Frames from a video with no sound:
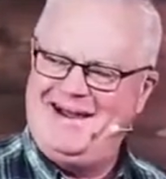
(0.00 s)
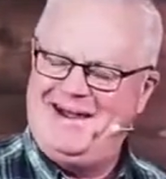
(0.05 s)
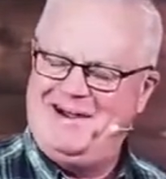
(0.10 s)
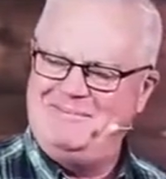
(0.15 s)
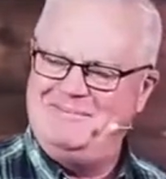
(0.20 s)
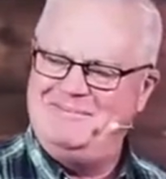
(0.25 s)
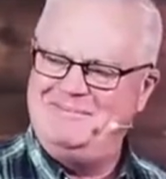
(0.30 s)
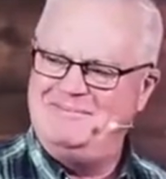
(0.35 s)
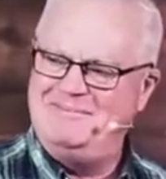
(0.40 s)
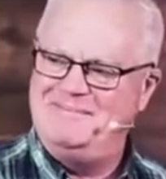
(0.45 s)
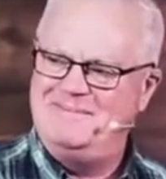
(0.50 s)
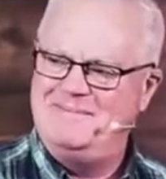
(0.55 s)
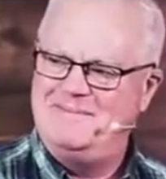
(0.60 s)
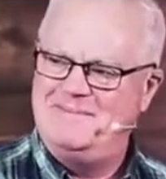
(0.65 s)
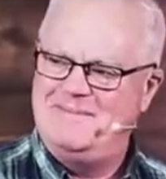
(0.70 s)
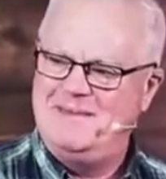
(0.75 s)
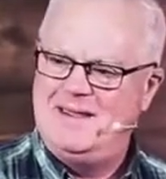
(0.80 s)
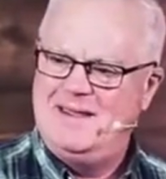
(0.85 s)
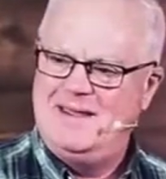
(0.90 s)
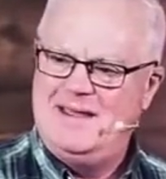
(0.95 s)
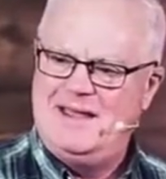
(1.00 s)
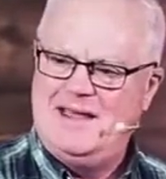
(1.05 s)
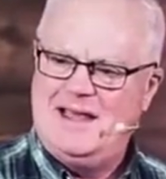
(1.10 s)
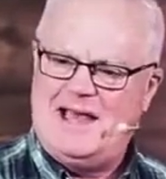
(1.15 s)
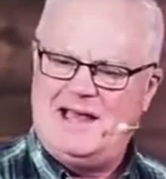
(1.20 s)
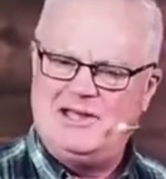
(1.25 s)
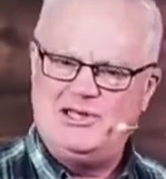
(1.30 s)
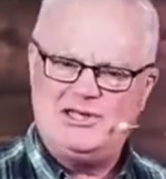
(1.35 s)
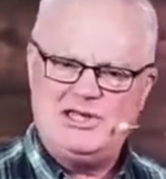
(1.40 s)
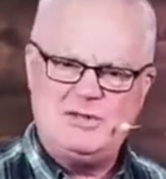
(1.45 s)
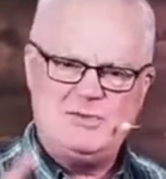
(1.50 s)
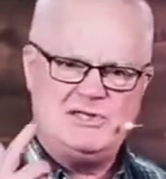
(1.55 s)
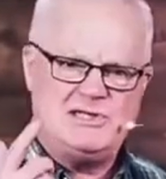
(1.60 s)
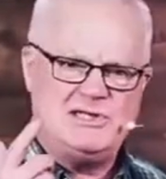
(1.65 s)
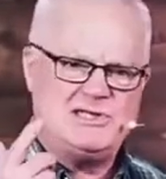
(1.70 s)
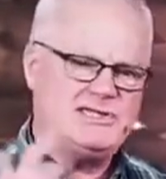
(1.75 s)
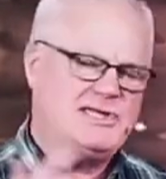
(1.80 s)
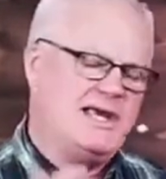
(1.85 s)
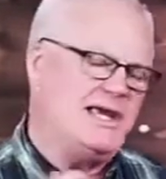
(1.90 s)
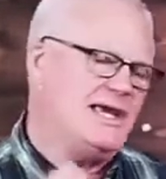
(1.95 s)
um, and she was
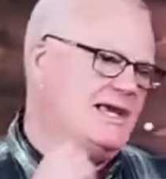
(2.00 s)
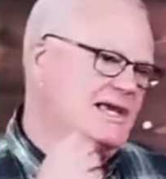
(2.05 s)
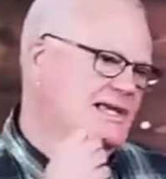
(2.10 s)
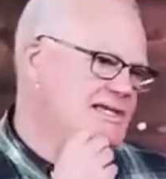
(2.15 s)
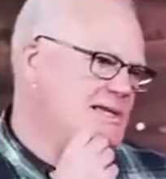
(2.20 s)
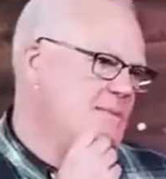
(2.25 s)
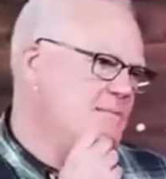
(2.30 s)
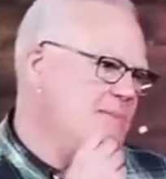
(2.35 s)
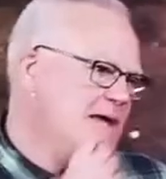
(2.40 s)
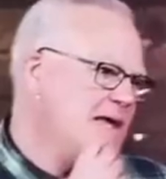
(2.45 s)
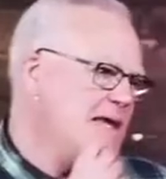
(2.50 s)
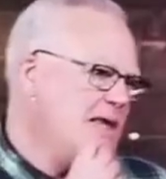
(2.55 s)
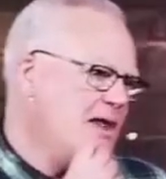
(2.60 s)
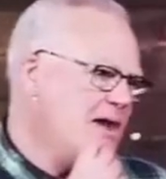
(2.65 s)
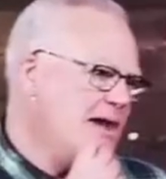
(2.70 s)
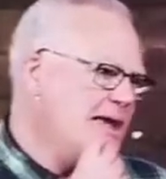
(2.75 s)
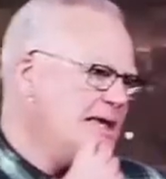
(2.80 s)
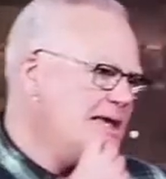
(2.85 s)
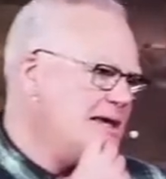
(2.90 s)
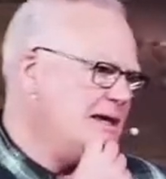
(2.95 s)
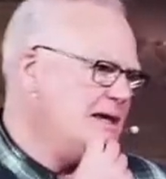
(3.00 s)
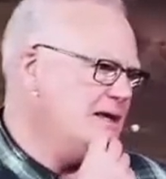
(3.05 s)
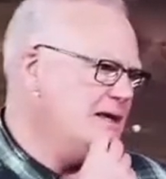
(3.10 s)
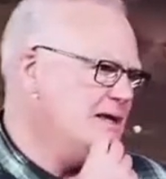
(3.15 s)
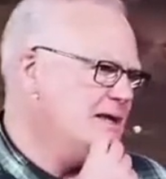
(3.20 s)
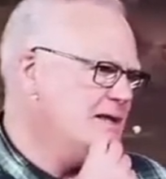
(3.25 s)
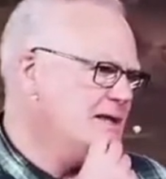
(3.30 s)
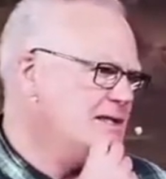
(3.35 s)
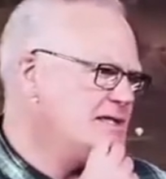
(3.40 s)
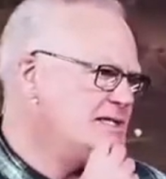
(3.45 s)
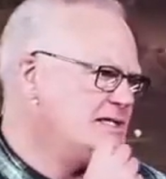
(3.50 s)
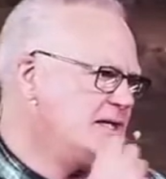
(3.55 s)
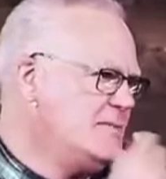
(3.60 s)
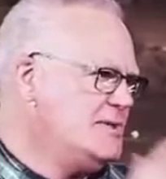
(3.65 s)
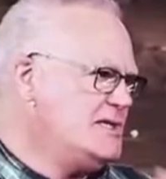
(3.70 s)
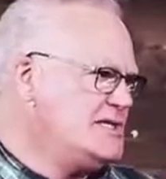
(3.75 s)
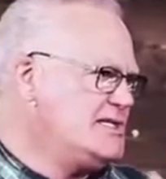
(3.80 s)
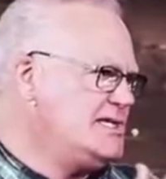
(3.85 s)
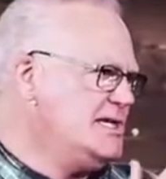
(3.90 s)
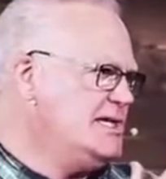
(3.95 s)
just saying it's a bit like some of
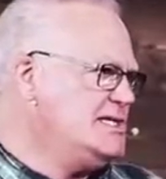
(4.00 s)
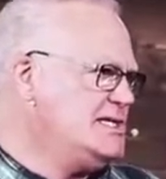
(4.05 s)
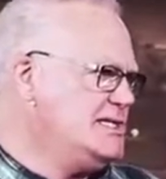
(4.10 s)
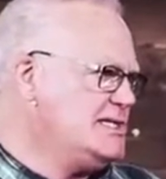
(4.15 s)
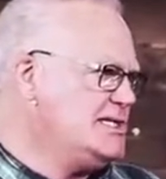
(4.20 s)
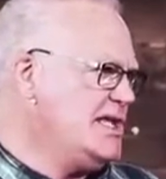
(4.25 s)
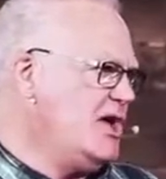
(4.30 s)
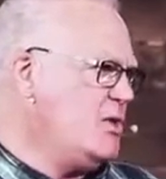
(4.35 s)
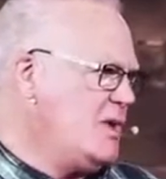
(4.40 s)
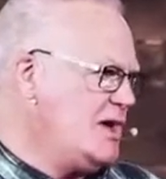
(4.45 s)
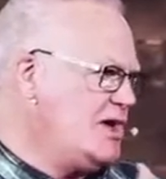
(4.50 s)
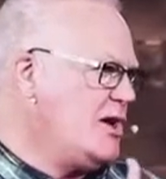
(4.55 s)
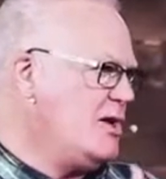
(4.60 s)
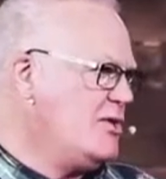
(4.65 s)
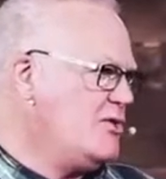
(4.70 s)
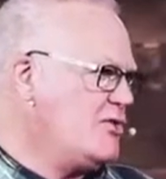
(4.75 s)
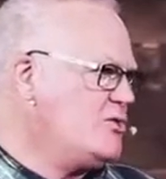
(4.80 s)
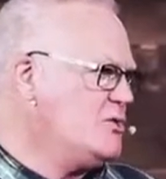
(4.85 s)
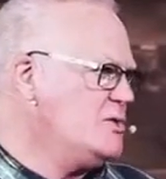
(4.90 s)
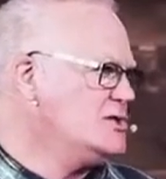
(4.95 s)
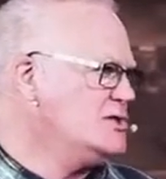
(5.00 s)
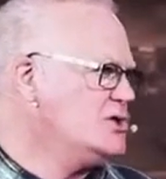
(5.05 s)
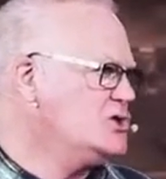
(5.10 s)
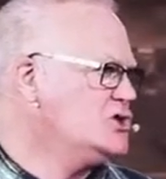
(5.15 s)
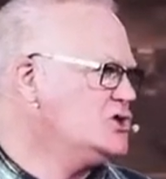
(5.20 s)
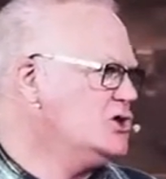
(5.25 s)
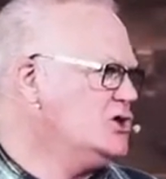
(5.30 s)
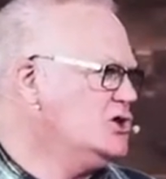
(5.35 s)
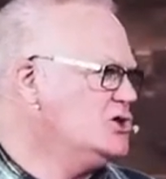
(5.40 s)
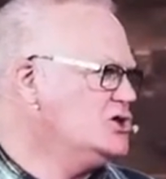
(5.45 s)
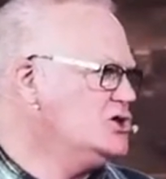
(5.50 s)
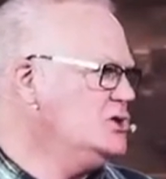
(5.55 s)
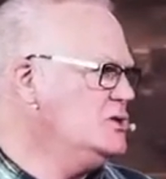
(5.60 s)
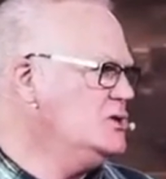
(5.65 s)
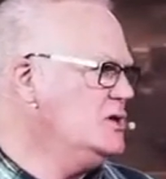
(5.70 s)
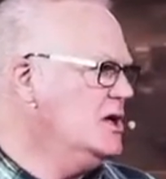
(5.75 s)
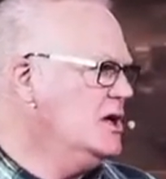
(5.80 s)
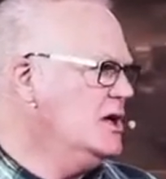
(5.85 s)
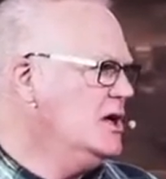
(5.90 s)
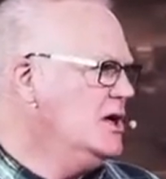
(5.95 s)
the seasons like we're going through as a church. You,
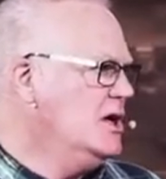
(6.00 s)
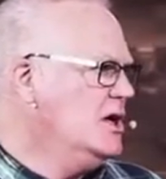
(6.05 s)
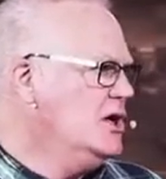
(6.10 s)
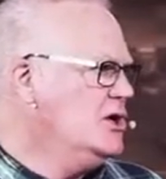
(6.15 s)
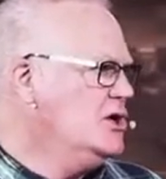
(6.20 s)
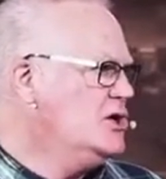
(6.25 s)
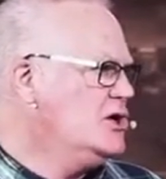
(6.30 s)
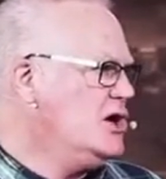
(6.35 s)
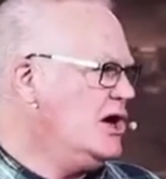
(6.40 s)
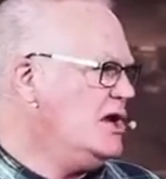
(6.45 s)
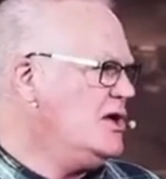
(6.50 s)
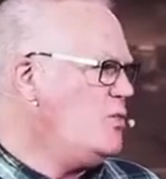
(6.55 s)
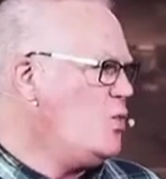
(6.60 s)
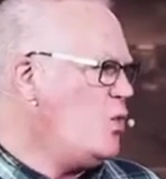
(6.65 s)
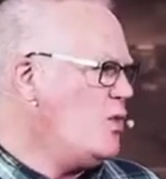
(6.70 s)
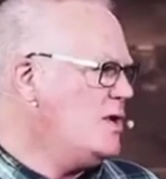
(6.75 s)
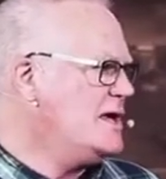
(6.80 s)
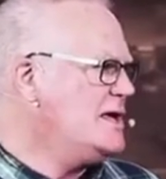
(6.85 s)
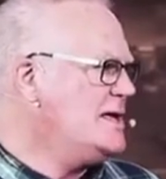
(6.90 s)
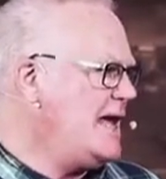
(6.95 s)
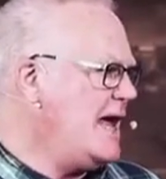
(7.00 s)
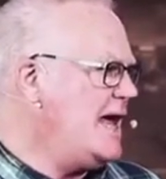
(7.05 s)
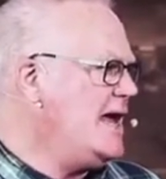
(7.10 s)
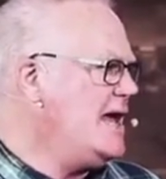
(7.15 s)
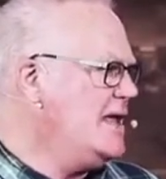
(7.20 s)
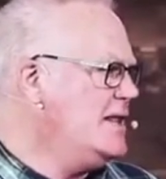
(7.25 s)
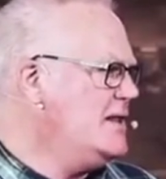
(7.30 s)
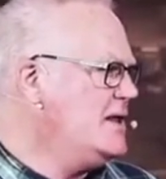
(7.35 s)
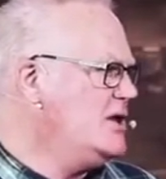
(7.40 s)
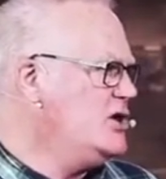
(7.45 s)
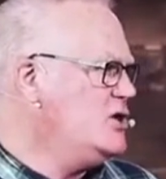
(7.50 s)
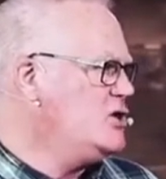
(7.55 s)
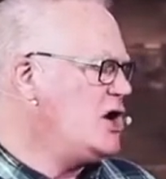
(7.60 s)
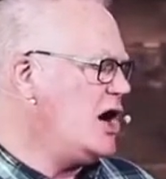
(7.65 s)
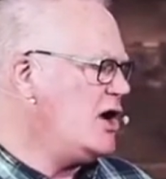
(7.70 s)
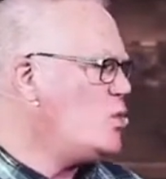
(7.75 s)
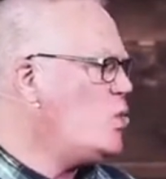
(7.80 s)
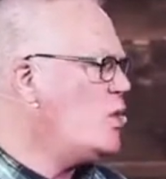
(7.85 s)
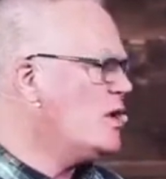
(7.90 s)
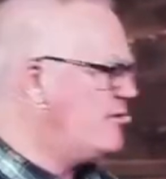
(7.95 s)
you kind of want to get in, you
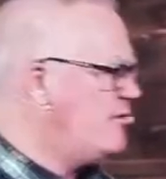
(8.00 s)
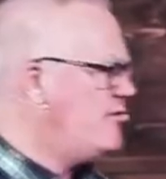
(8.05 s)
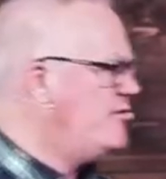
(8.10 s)
kind of want to